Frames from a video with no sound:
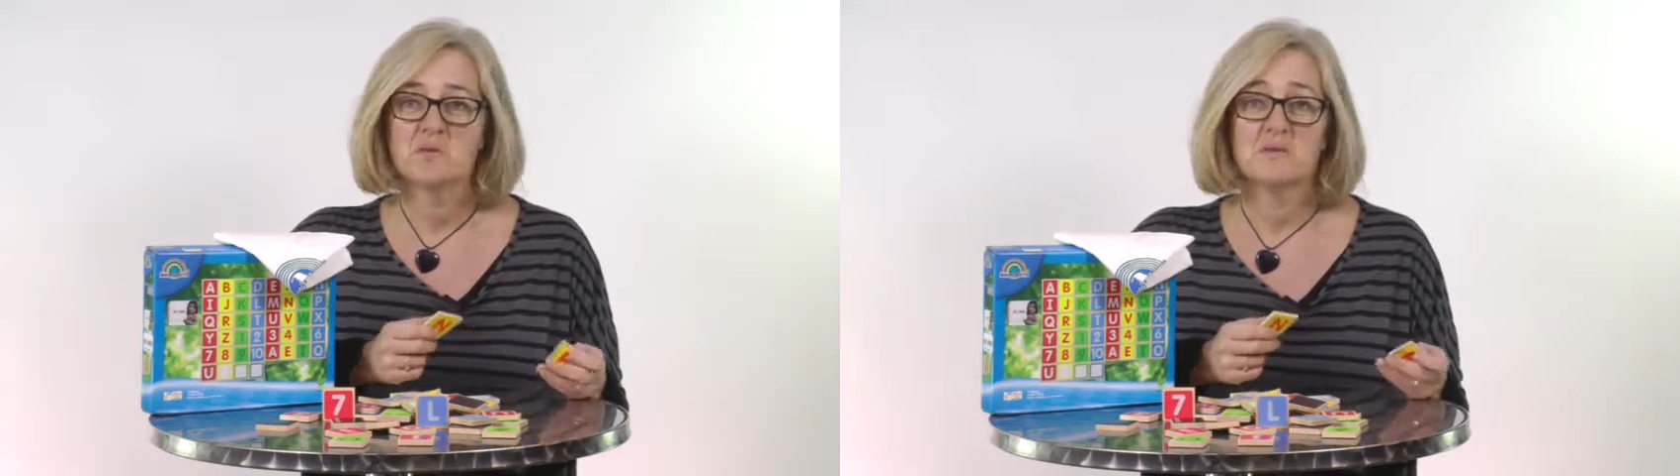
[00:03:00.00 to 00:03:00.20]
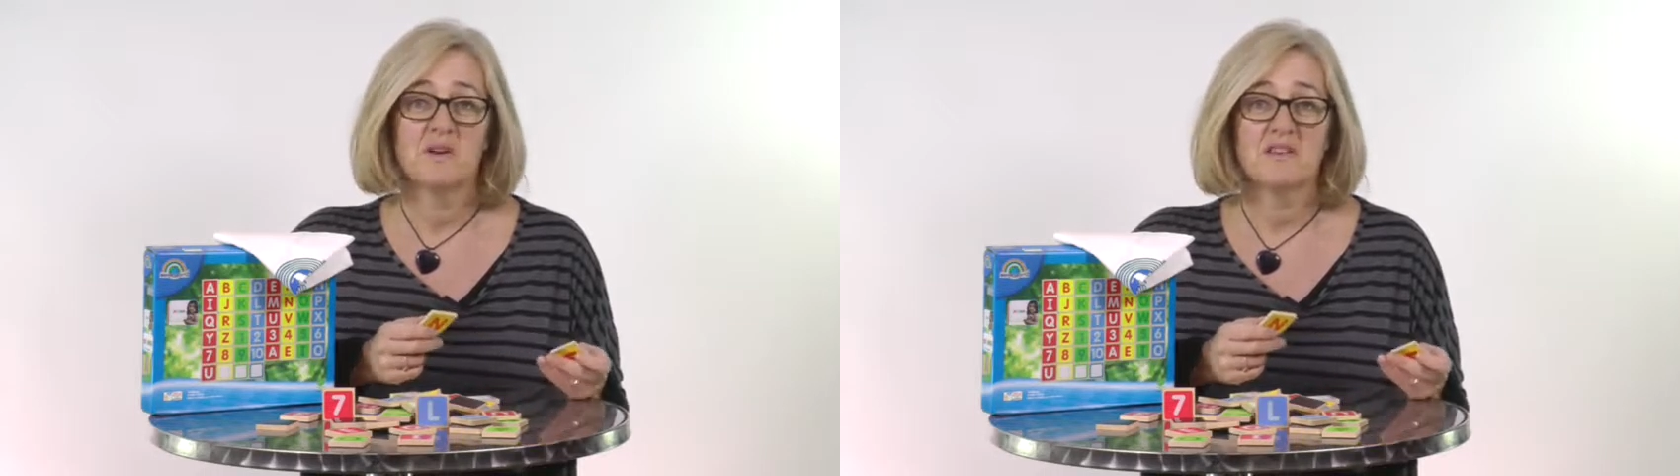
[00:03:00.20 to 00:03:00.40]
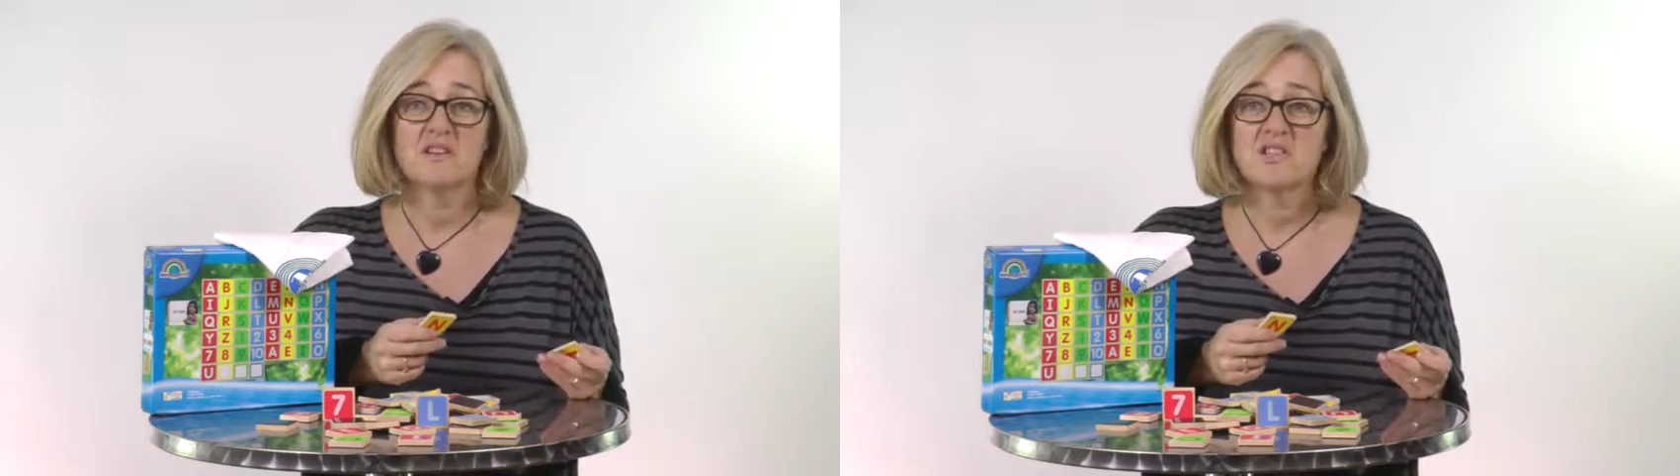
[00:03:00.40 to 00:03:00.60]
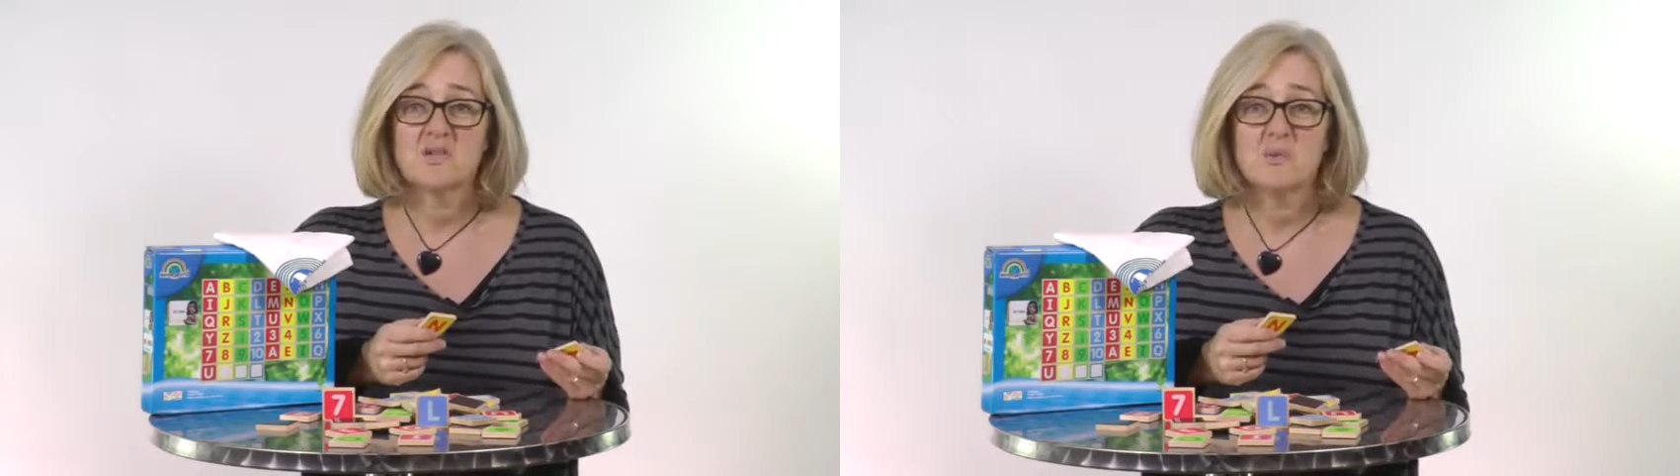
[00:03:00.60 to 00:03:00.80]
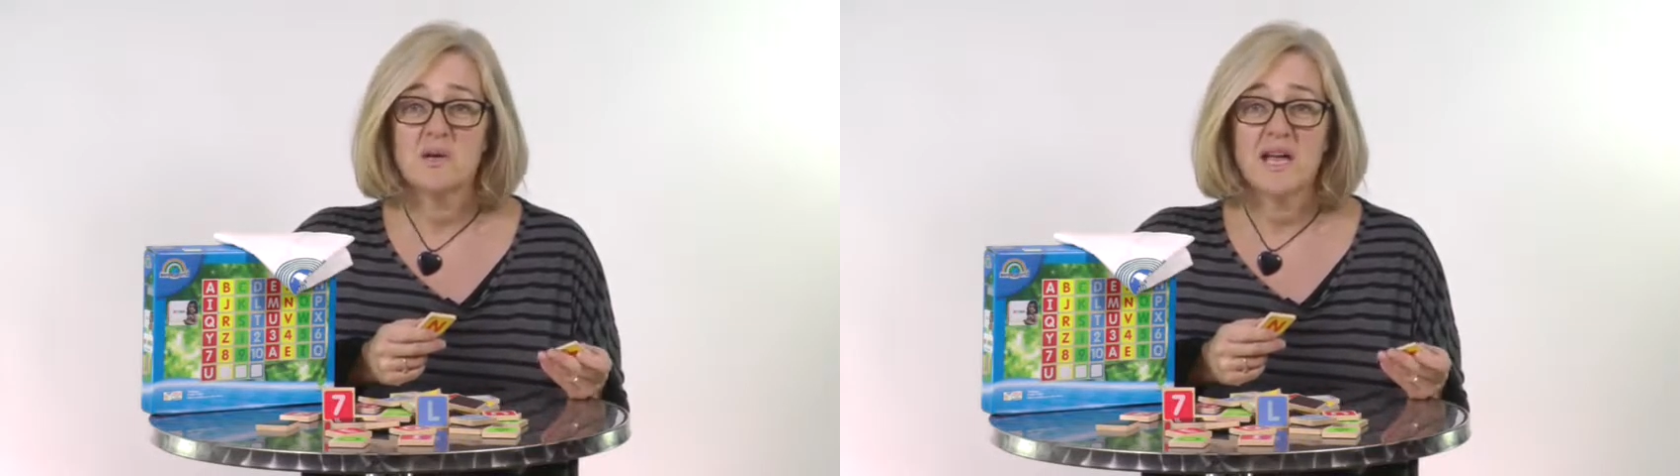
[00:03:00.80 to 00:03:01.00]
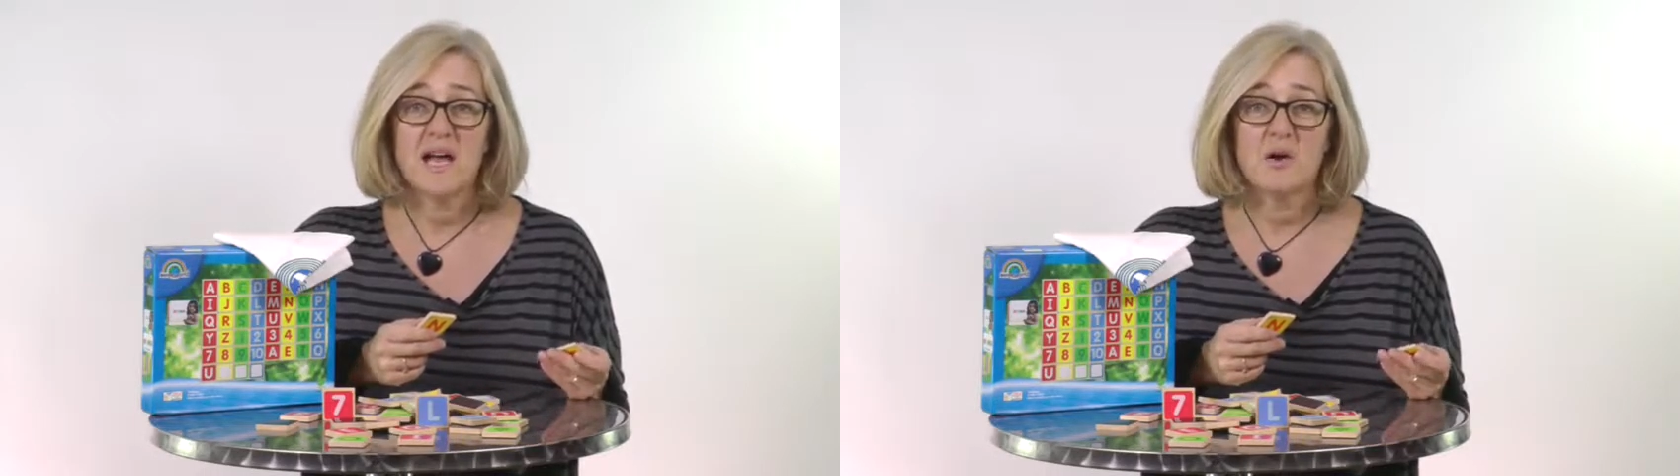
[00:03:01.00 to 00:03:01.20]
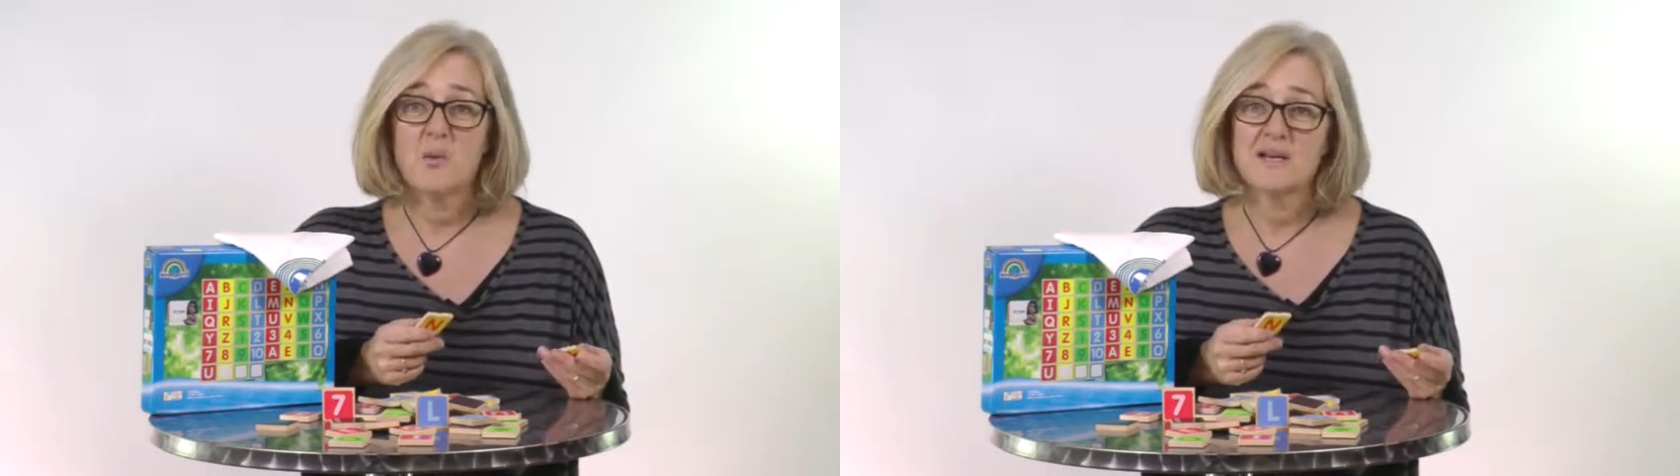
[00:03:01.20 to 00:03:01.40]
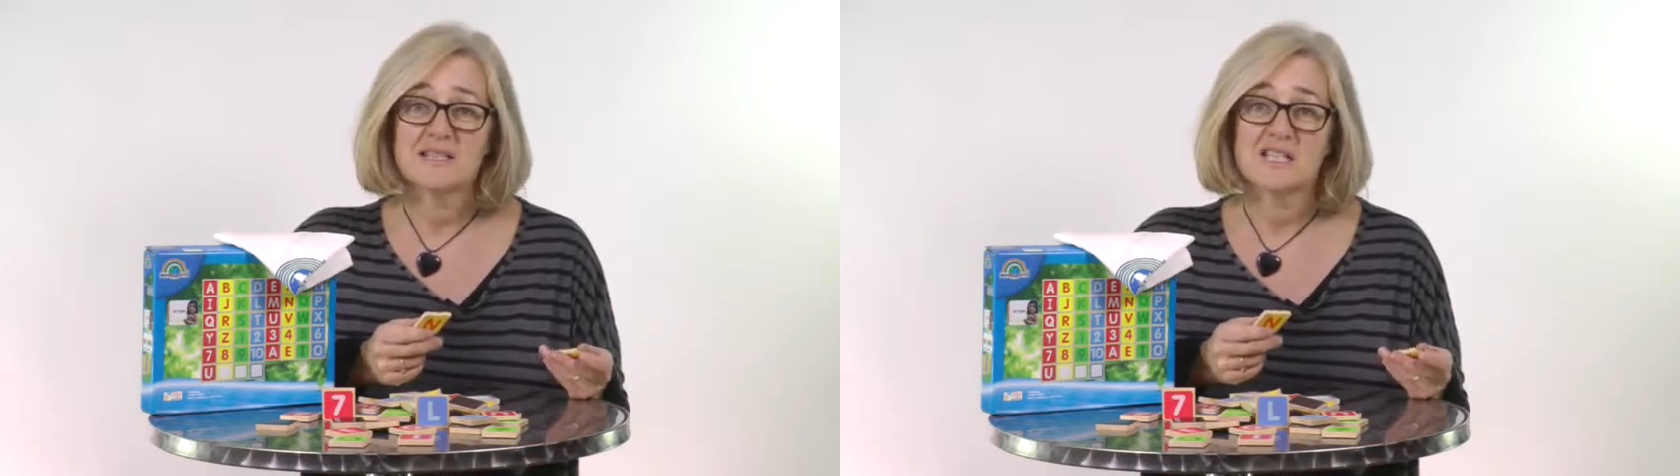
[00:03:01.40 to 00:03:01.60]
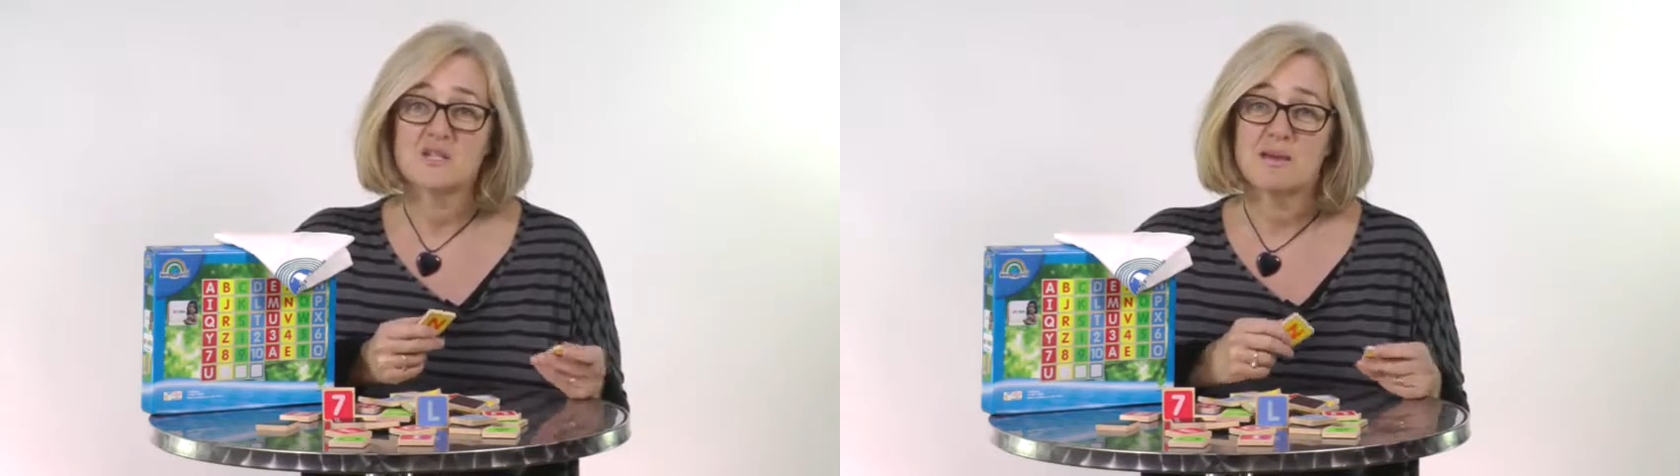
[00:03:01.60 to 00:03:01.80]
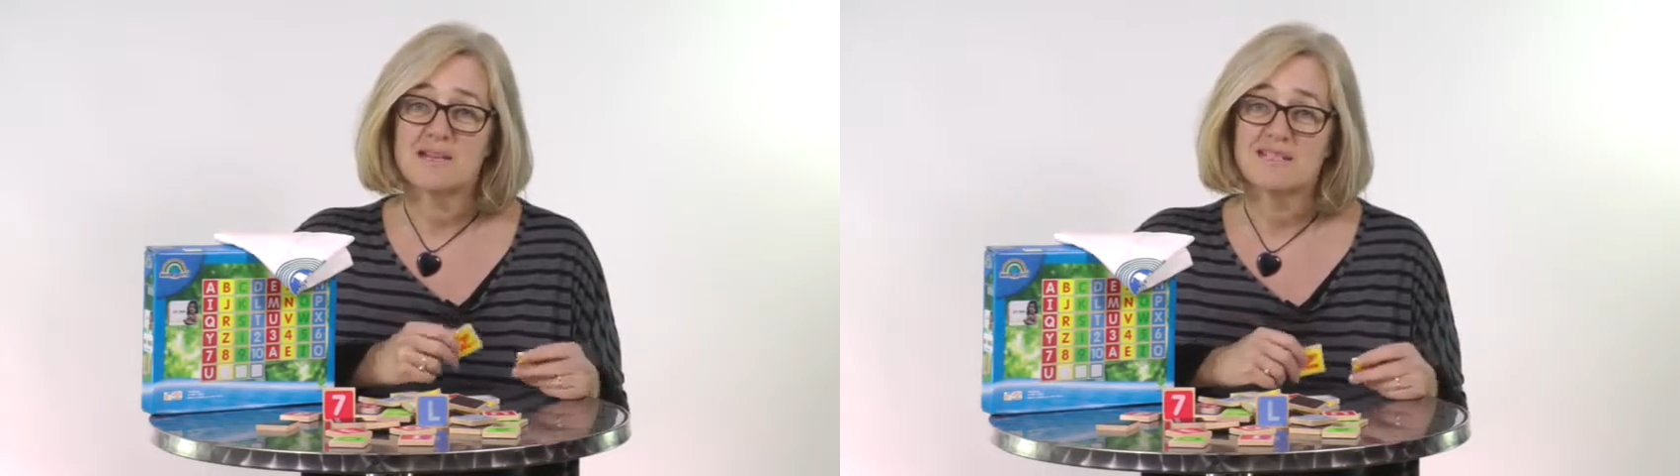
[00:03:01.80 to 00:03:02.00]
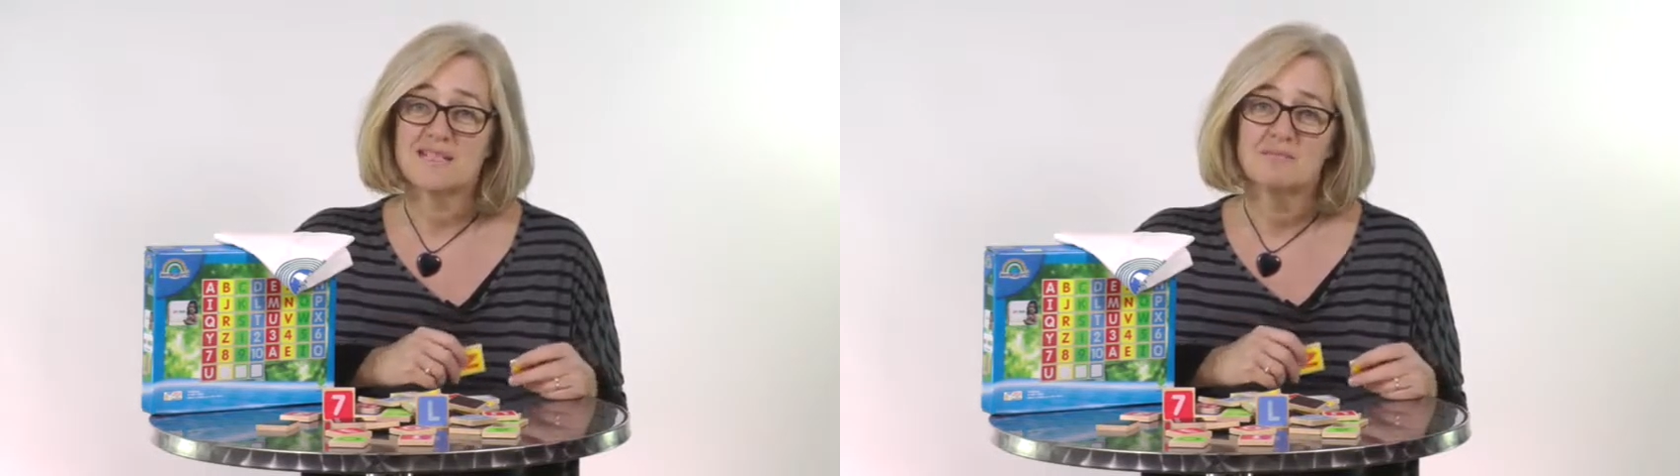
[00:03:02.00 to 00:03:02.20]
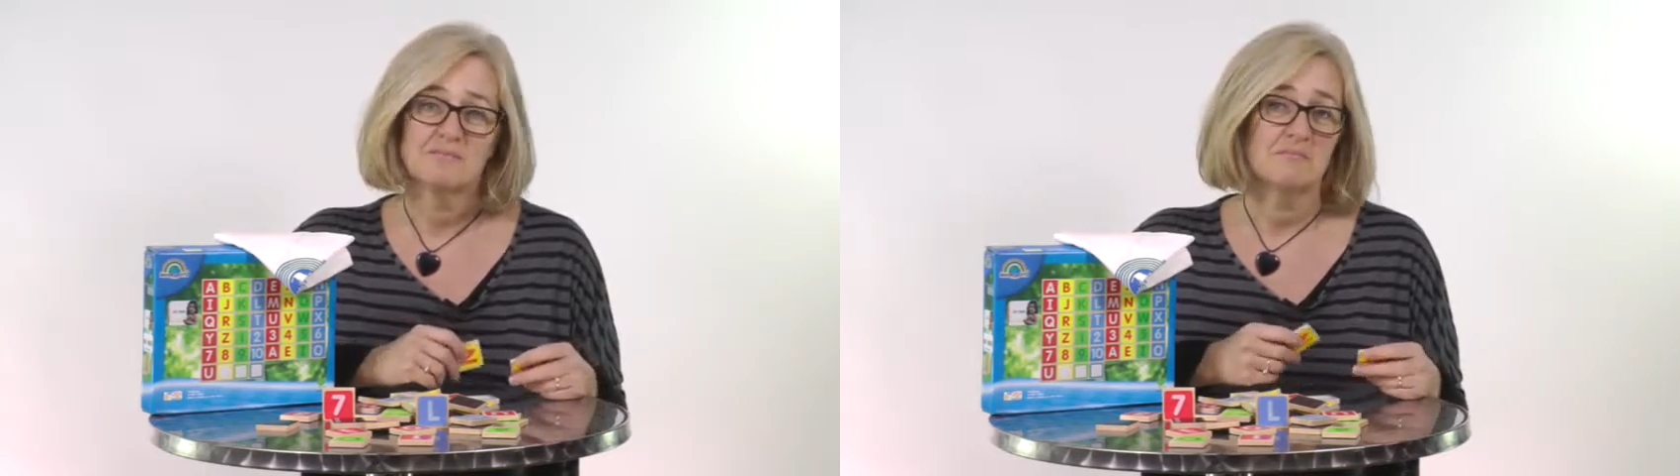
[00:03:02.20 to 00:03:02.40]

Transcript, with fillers: So if anything doesn't work out quite as expected,